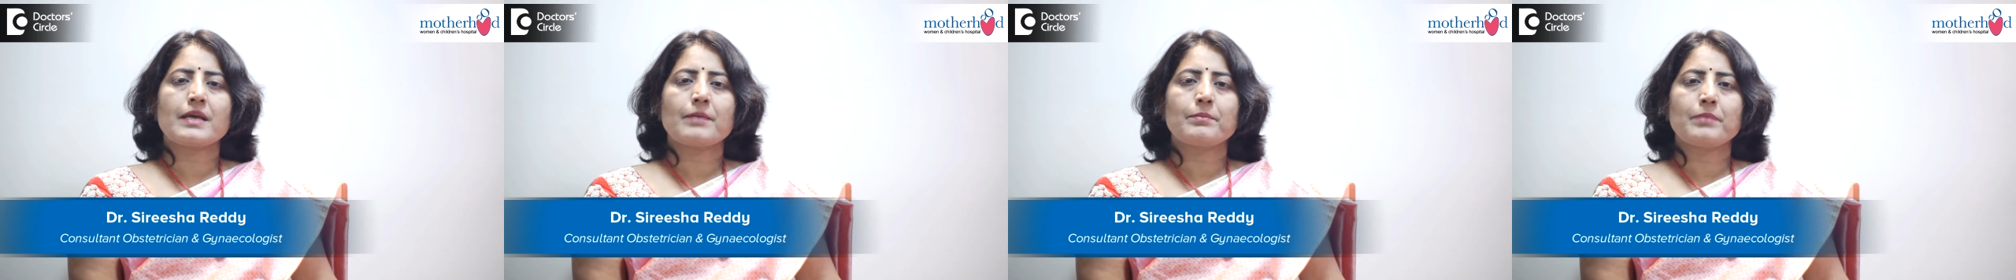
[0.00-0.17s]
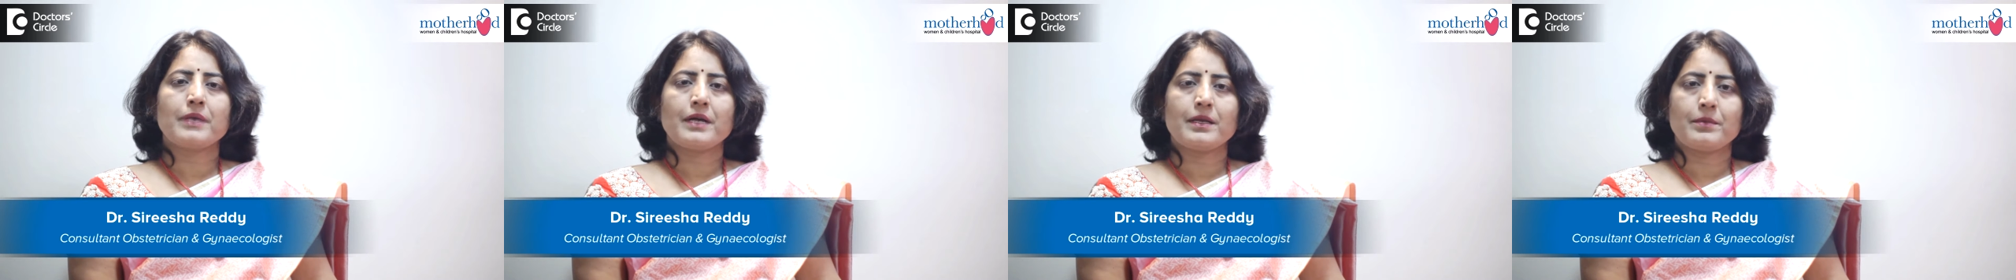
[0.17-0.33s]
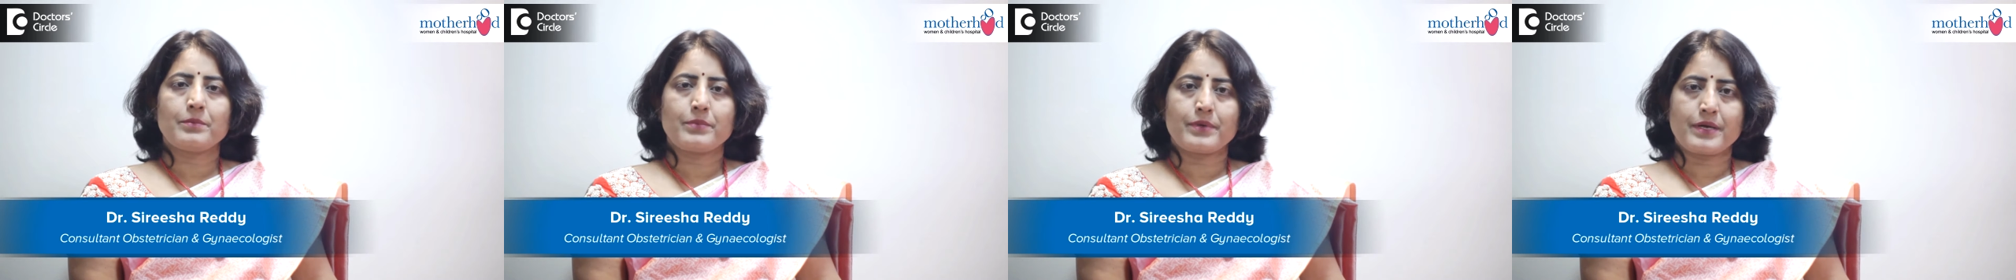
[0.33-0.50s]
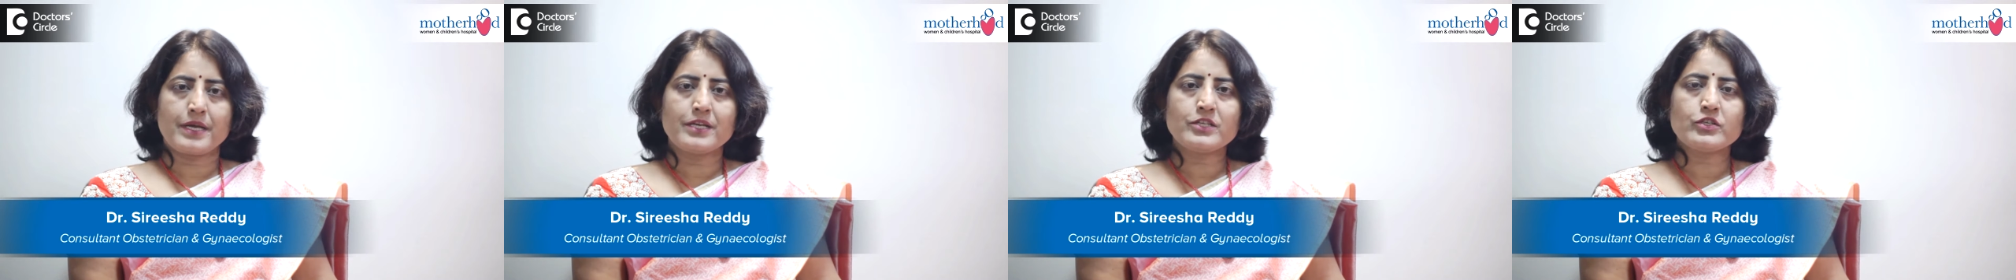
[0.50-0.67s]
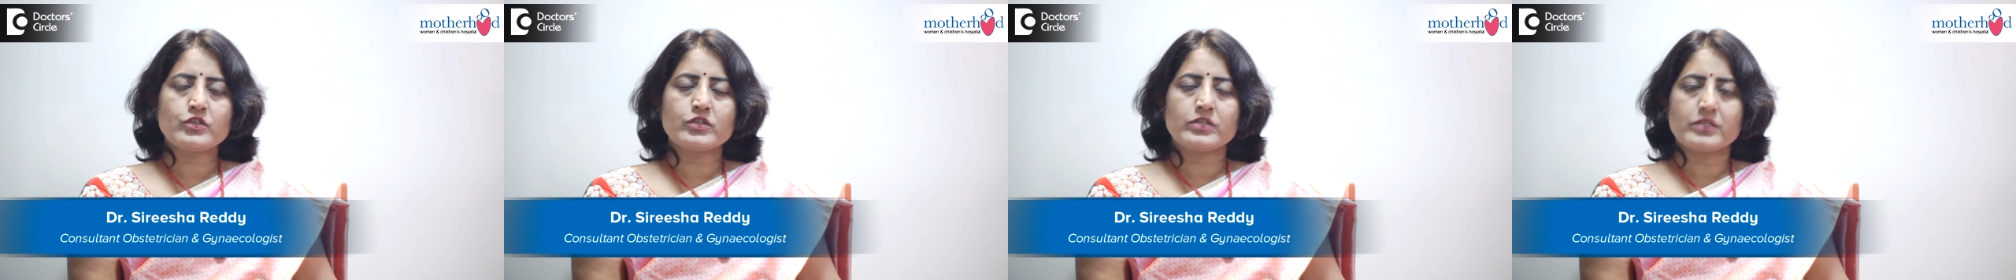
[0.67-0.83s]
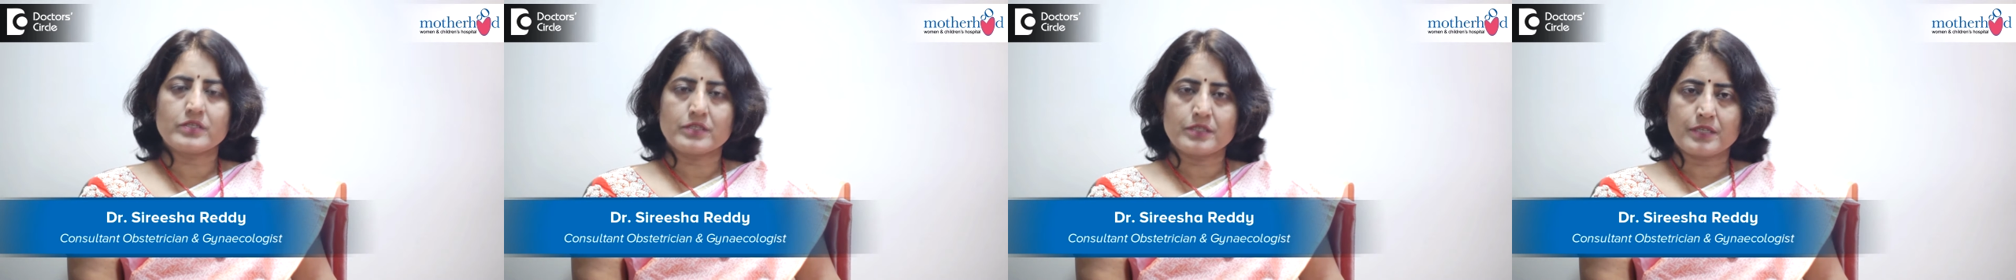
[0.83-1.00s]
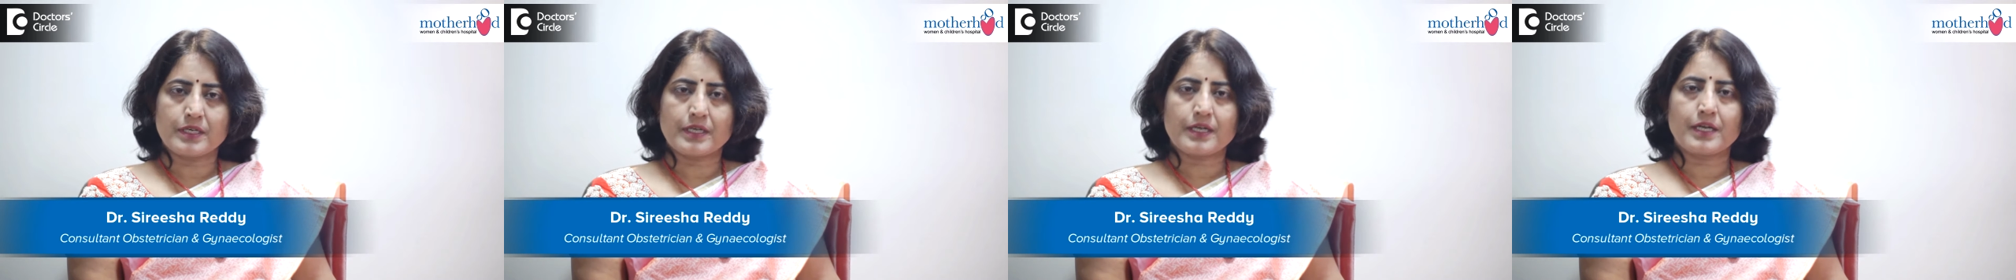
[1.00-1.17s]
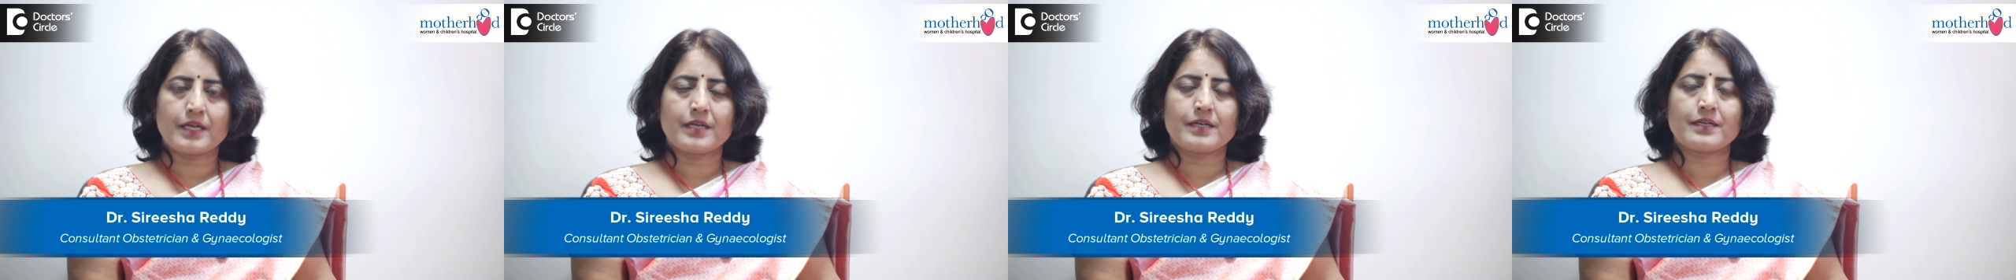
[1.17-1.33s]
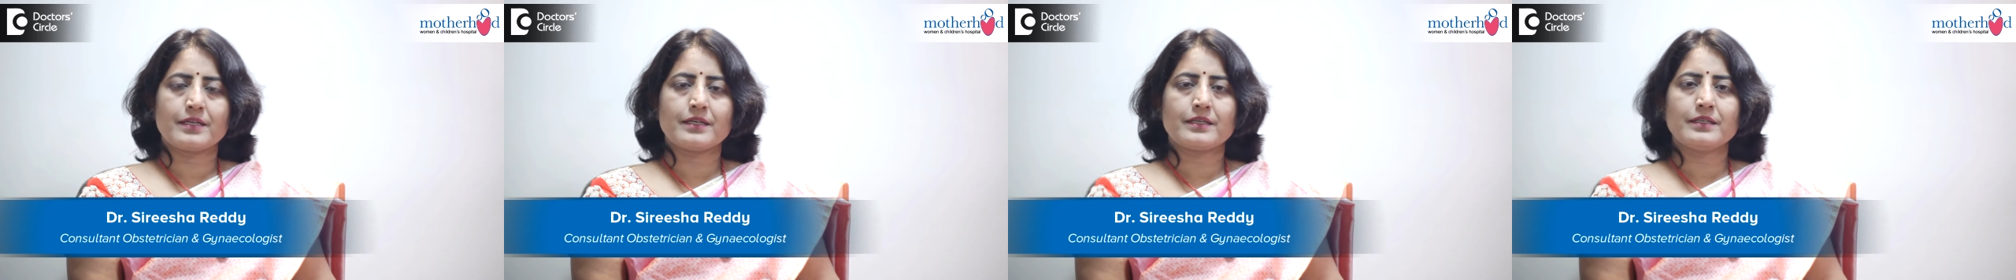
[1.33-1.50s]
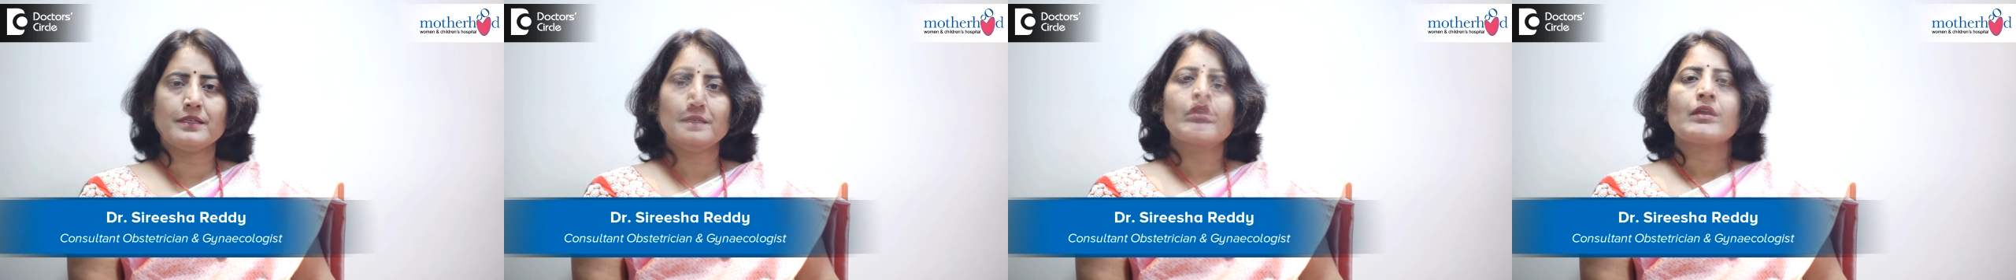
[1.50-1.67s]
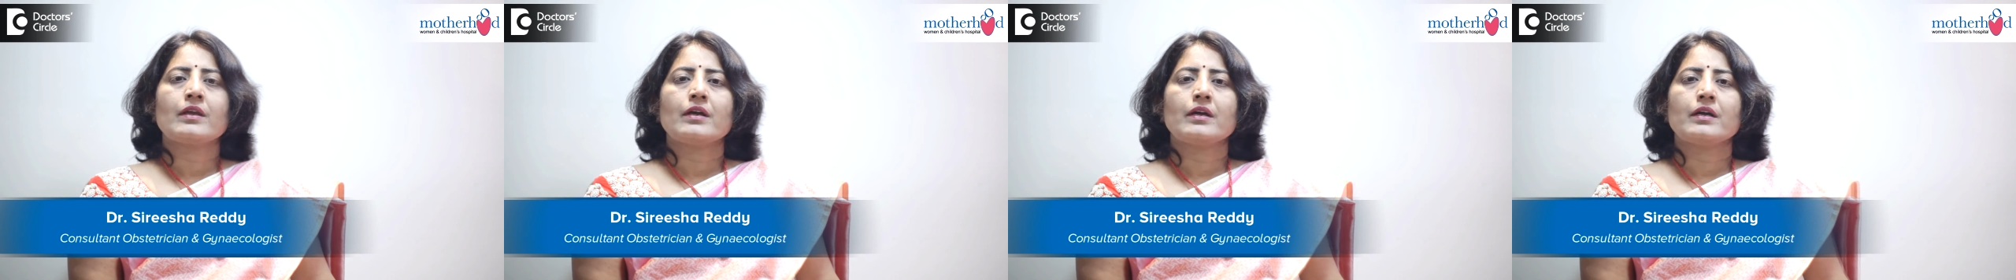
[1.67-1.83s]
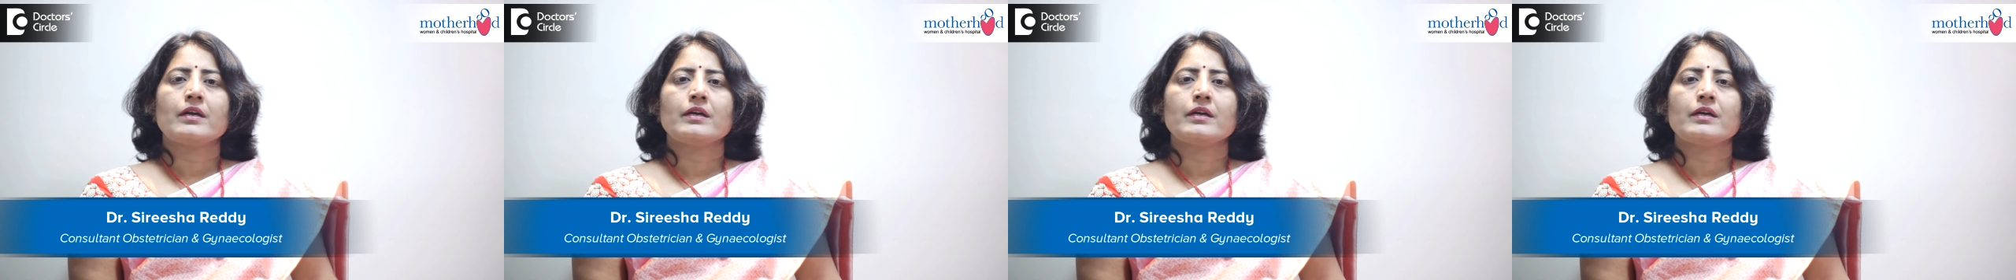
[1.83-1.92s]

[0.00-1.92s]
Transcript: Hebal branch in Sakarnagar,